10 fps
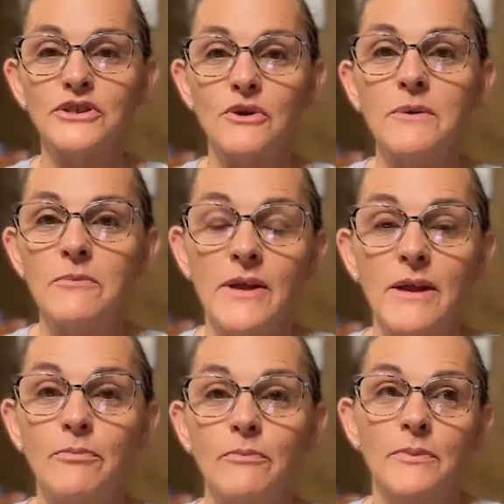So it,
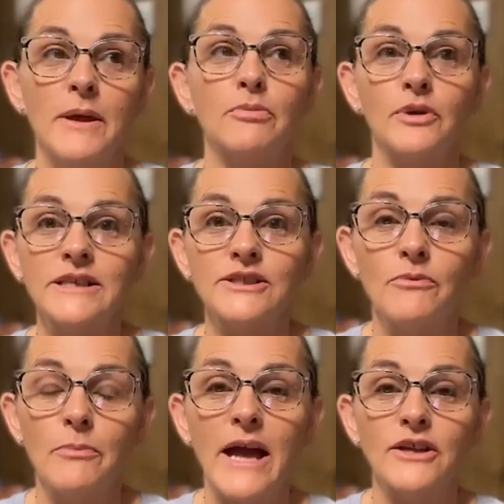it, it brings
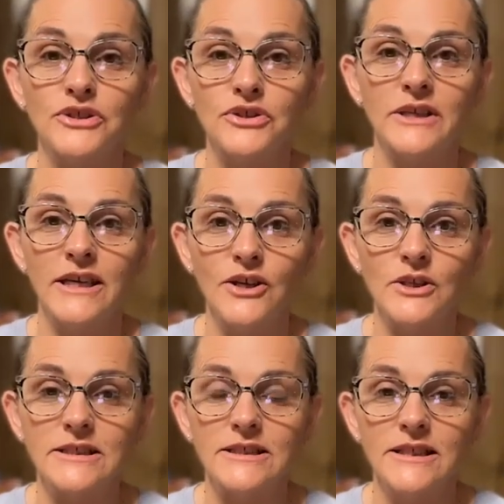about your
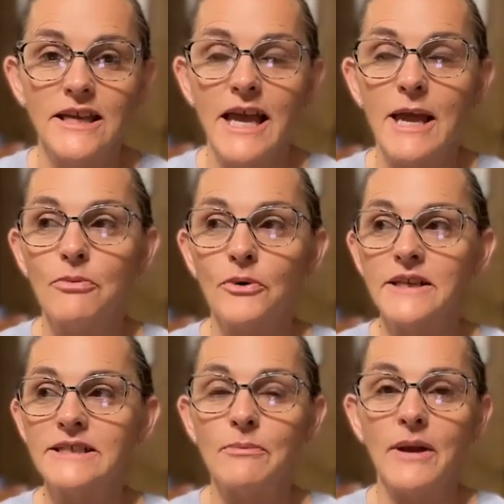guilt. It
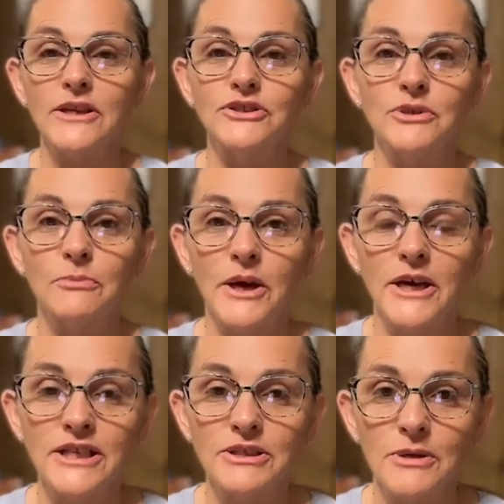brings about your
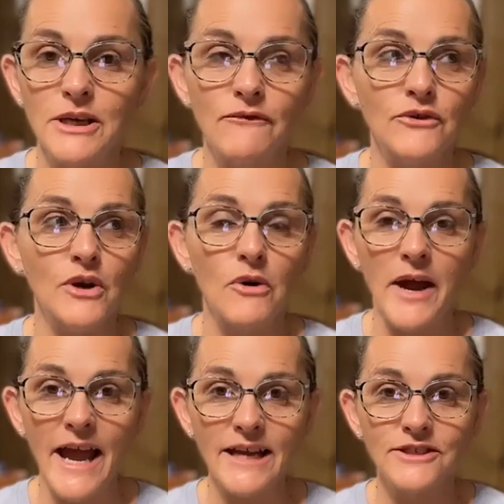punishment if you
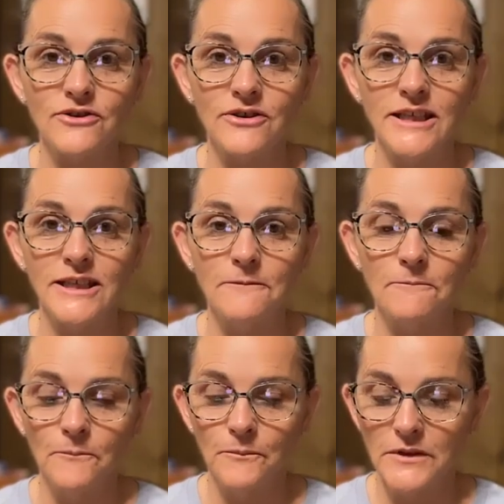don't act on it.
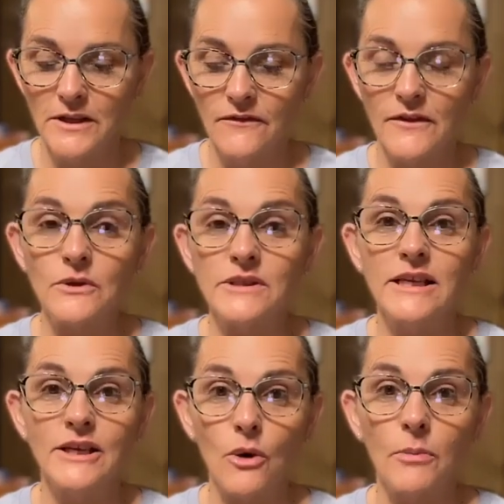Those
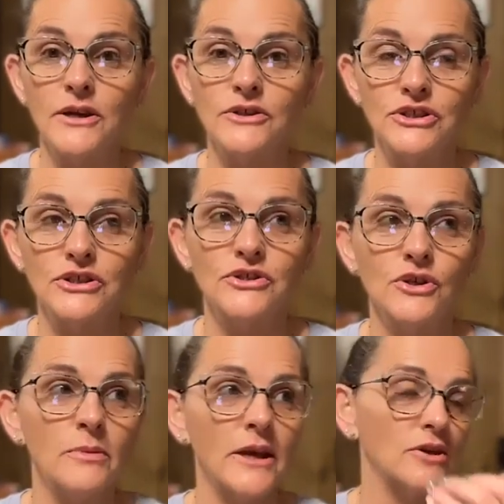that know better should
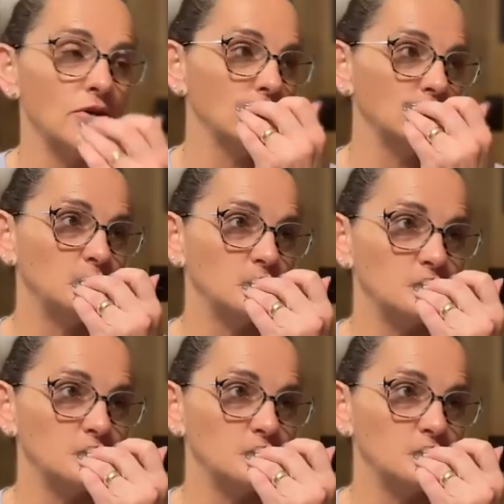do better.